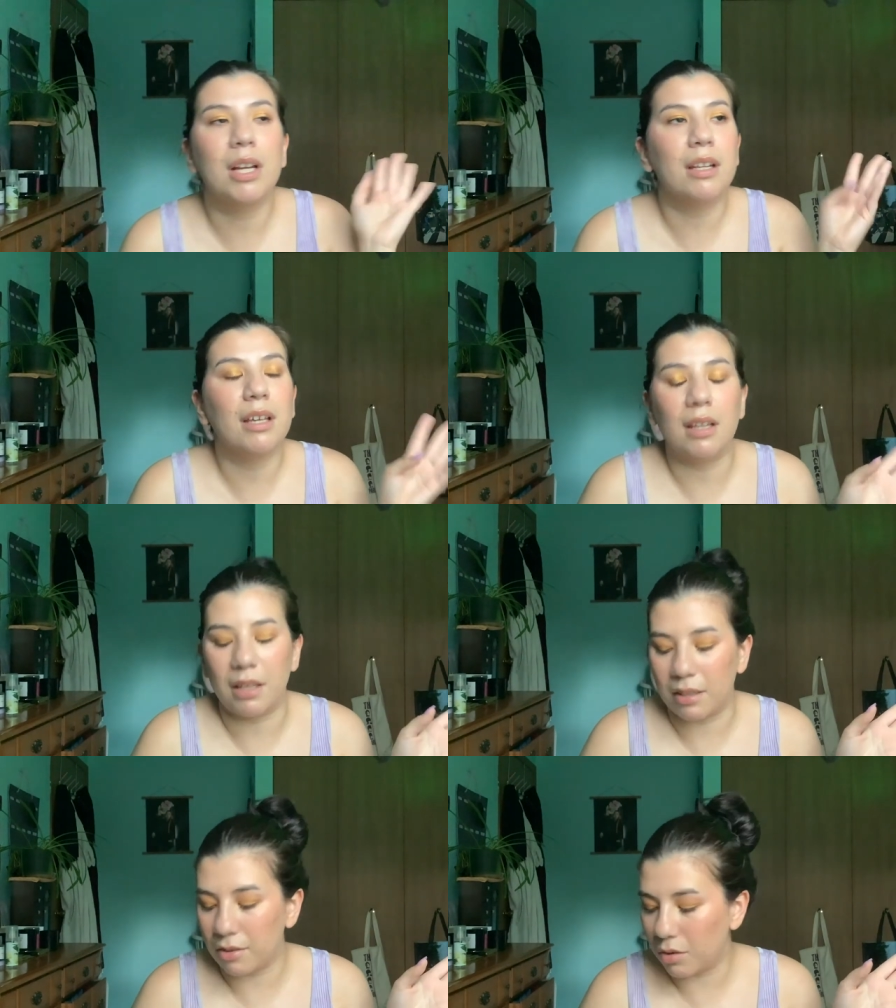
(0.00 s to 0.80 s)
going to get
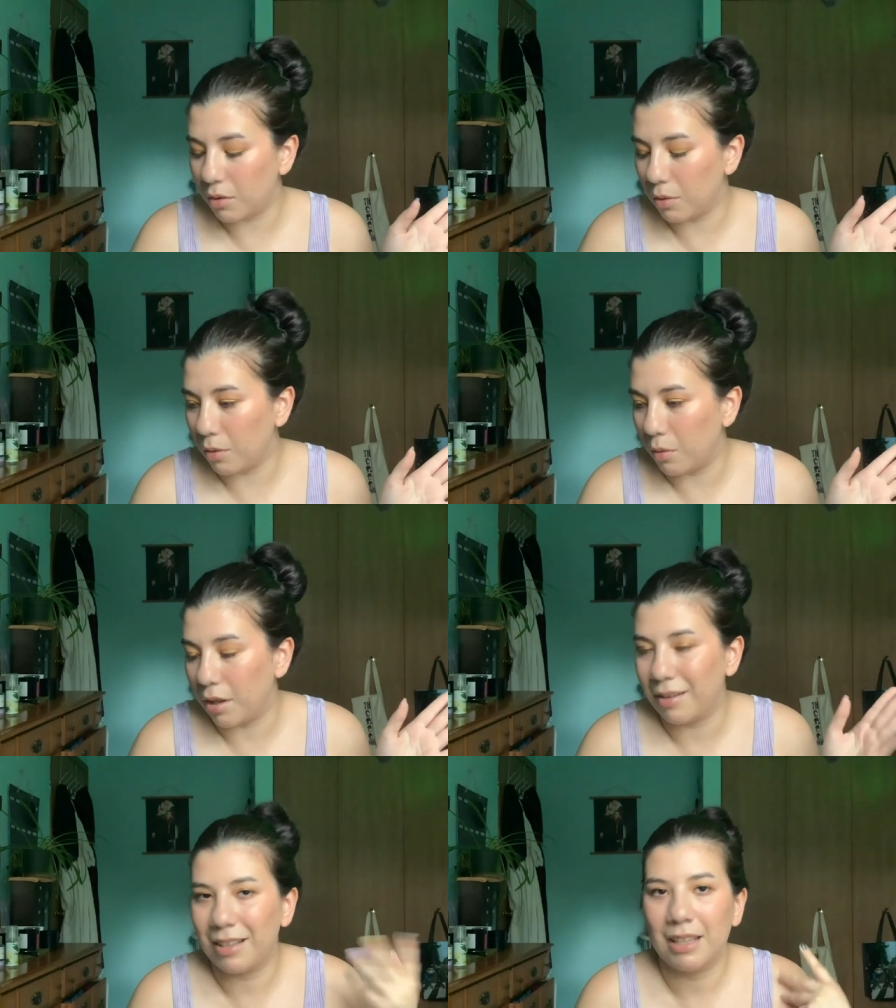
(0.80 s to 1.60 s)
into
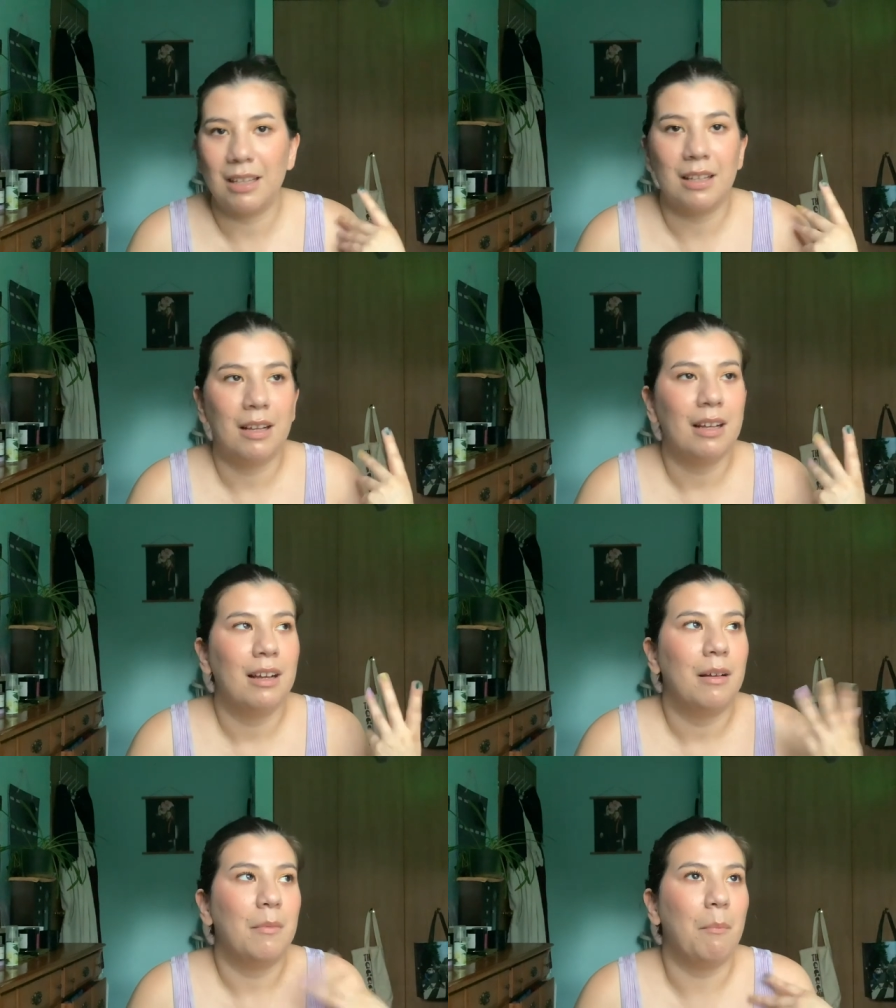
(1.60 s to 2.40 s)

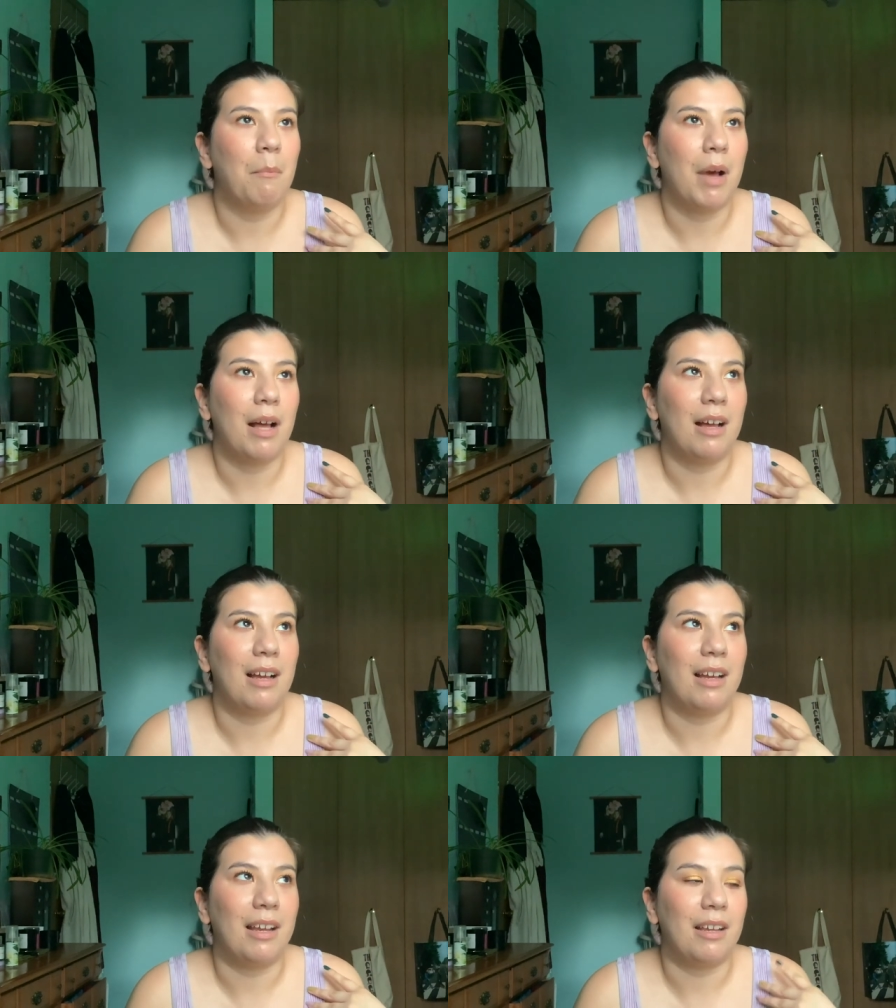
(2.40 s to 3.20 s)

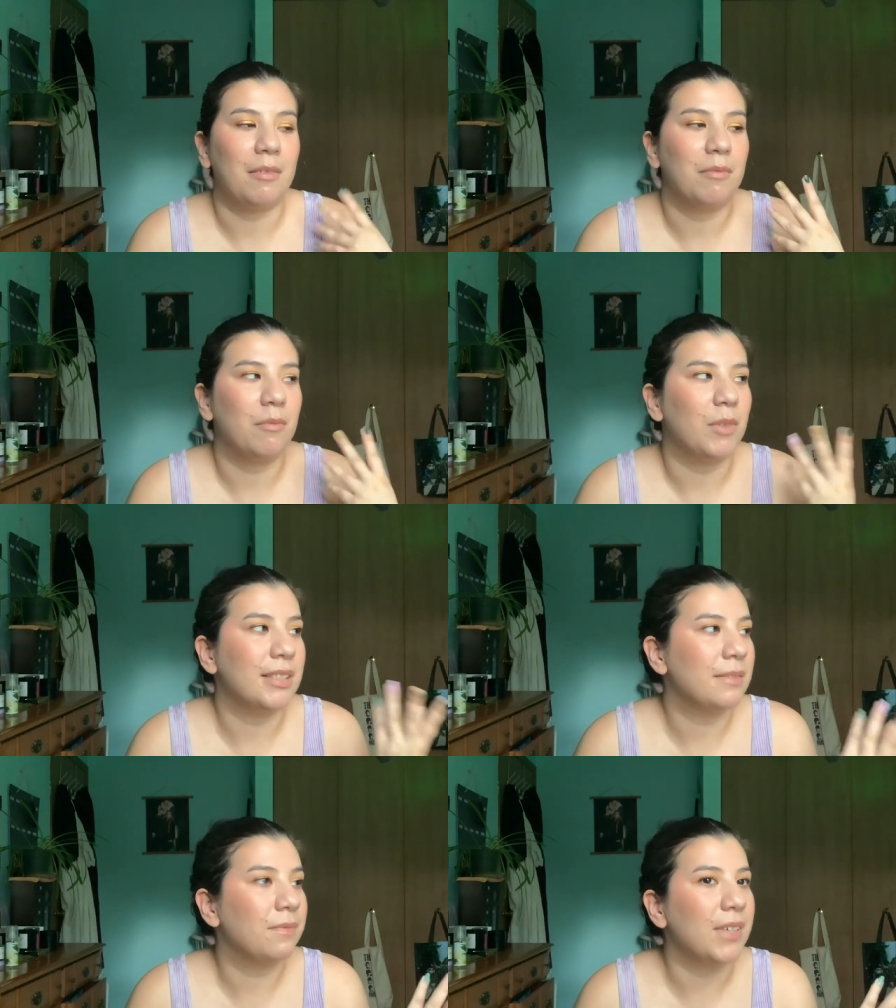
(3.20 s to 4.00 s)
my, what's
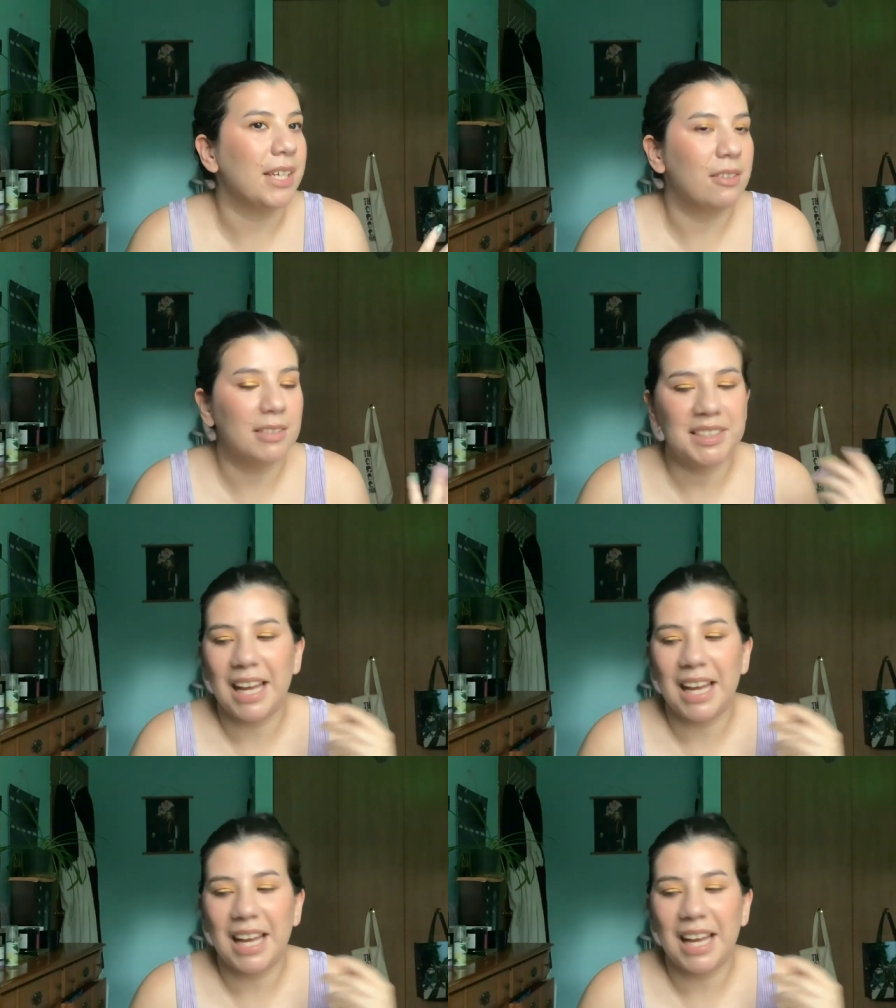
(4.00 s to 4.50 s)
it, fails?